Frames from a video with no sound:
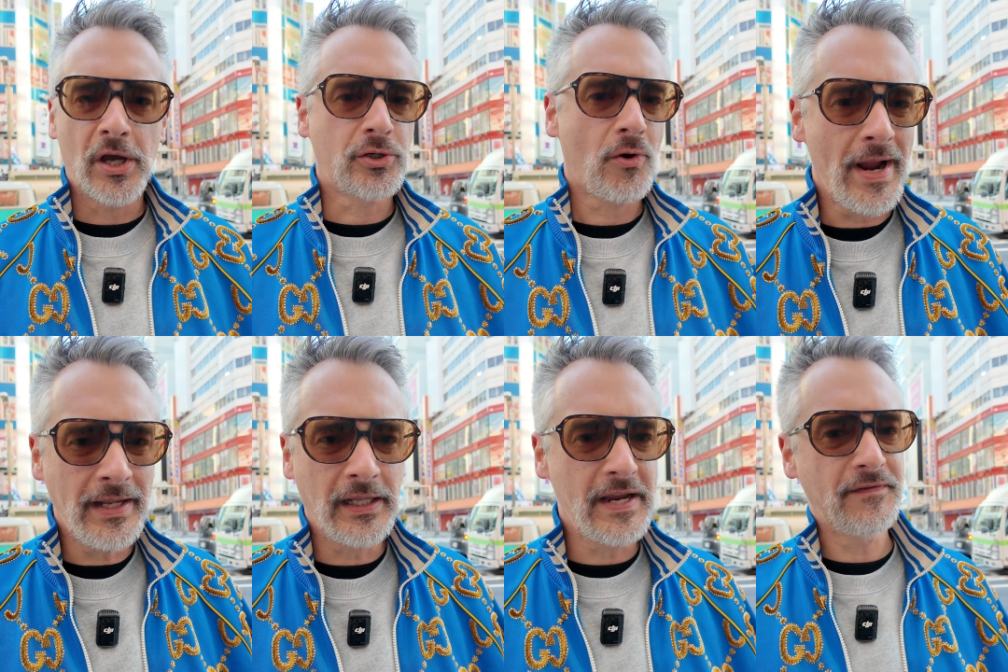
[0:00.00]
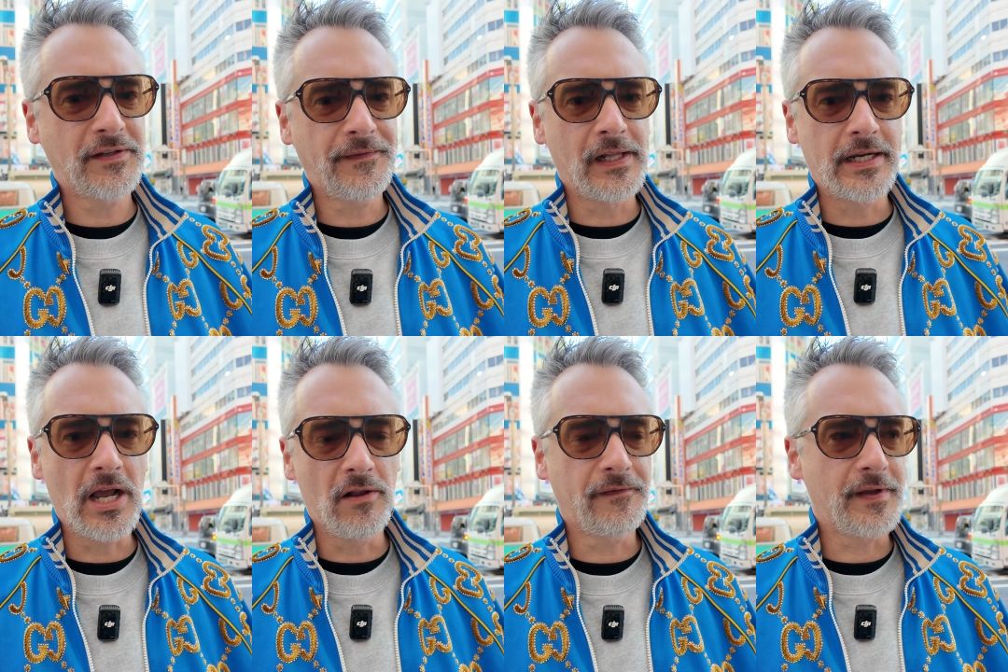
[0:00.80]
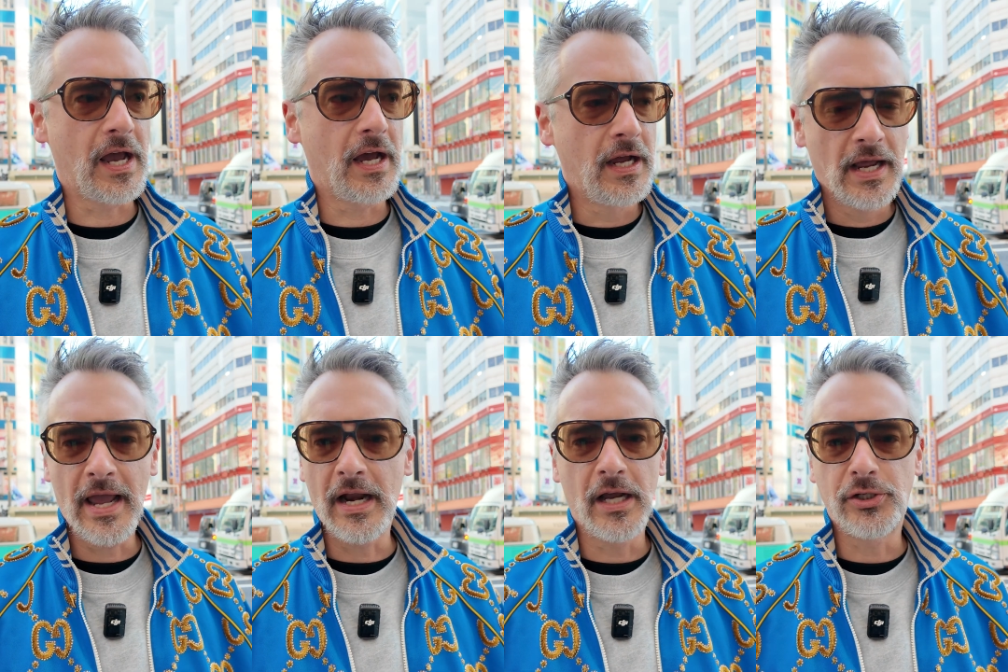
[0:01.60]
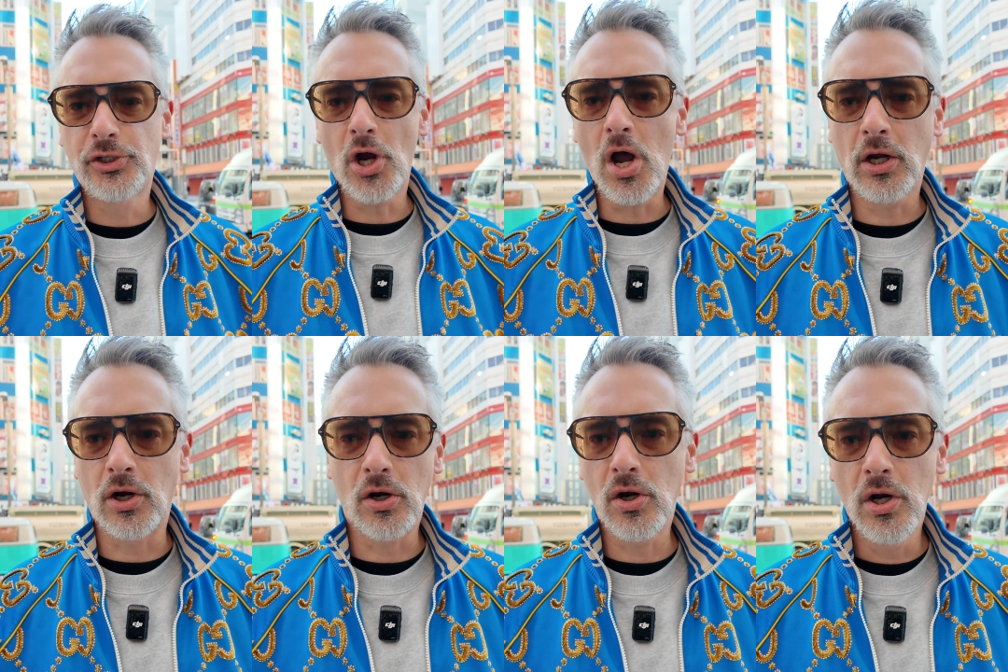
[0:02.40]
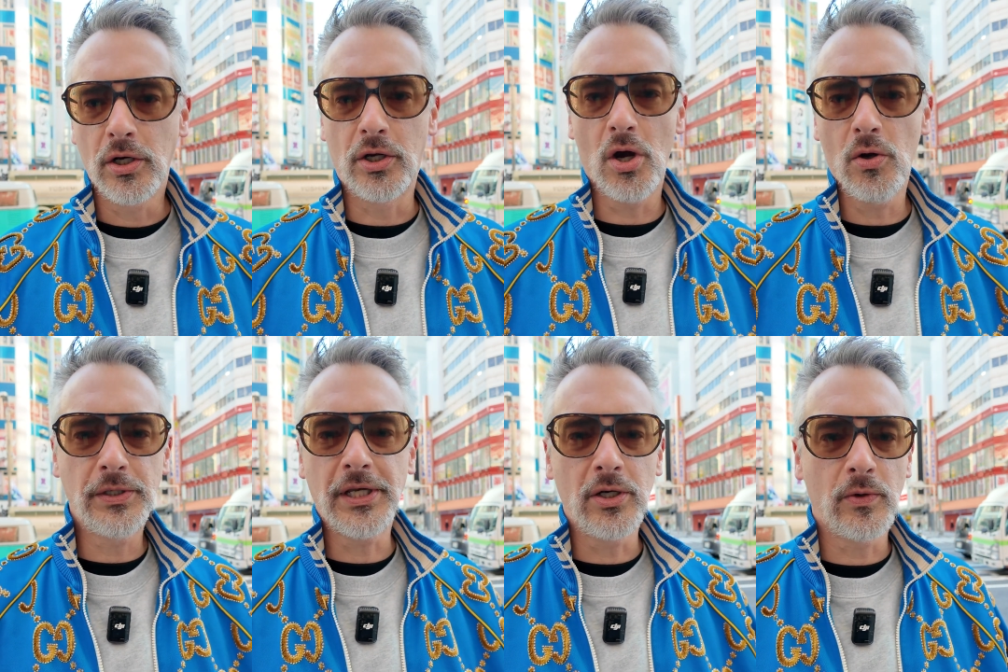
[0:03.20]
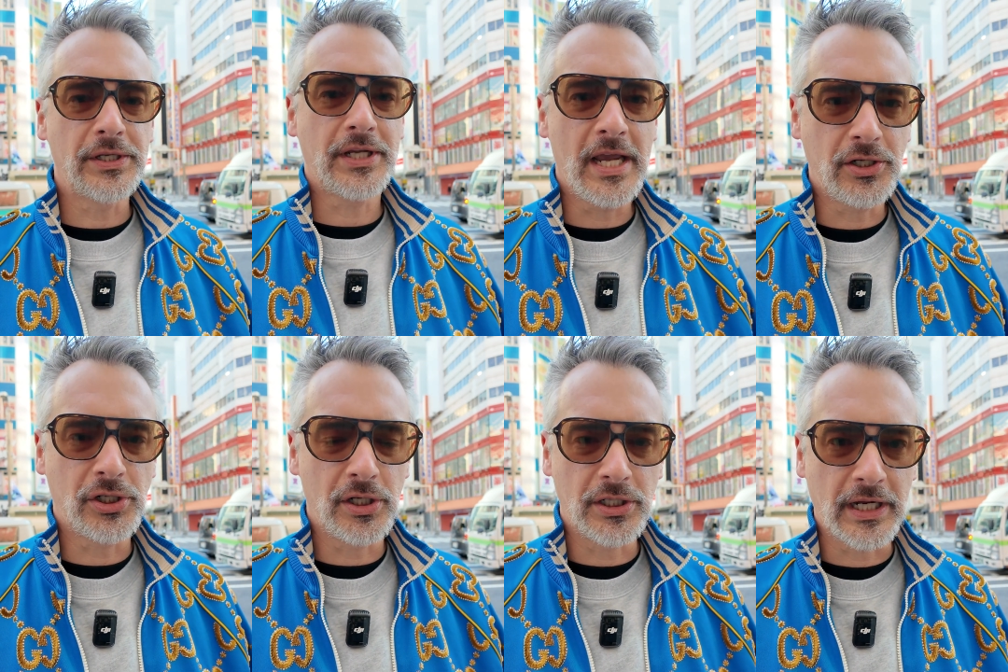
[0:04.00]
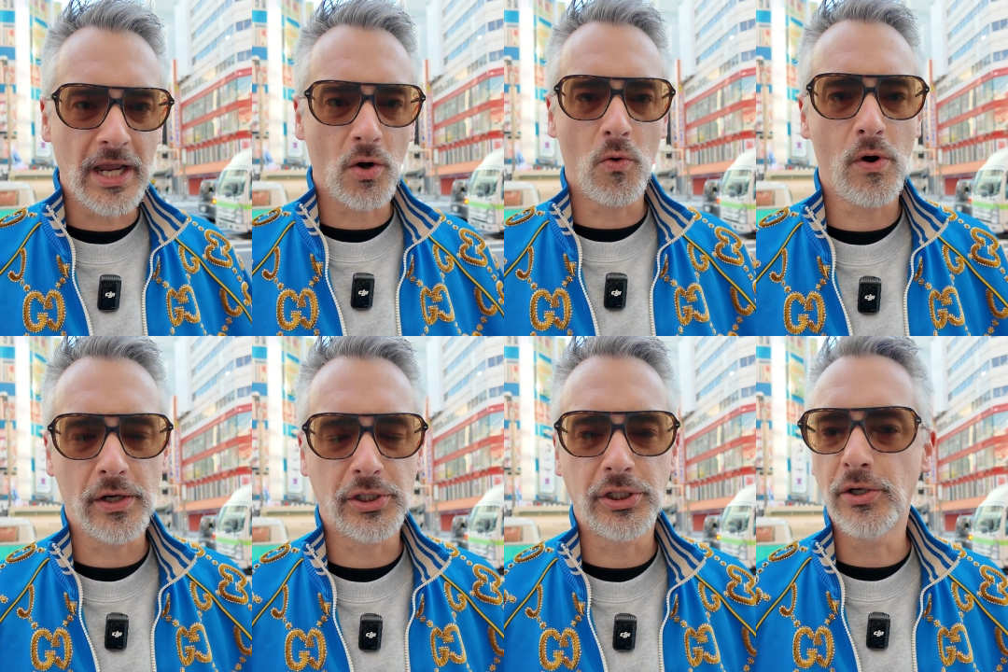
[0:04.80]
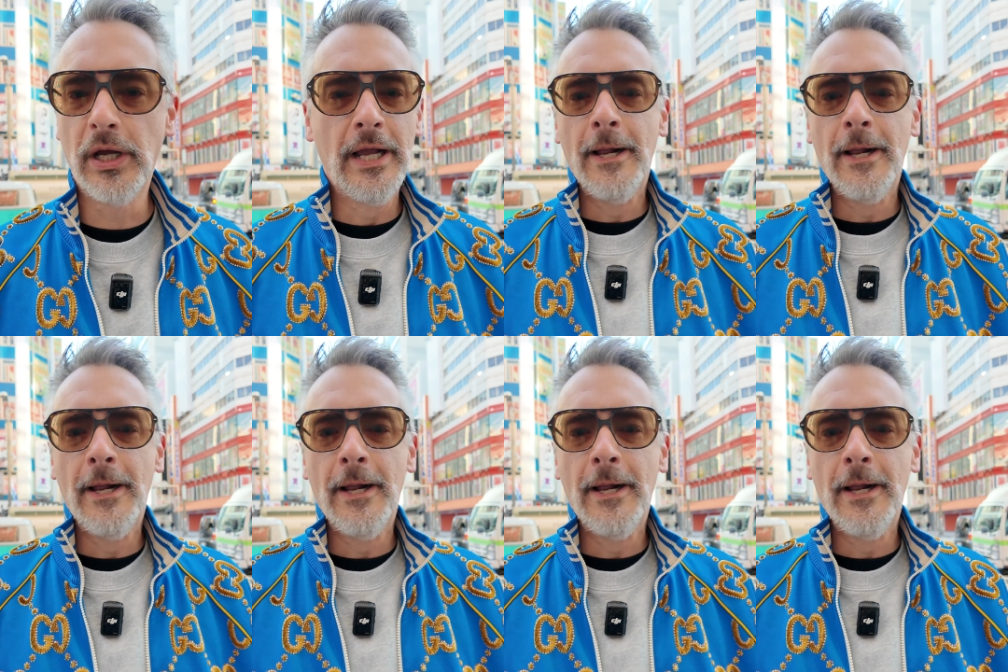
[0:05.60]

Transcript: a train leaves Philadelphia and a jogger goes into his kitchen to get orange juice.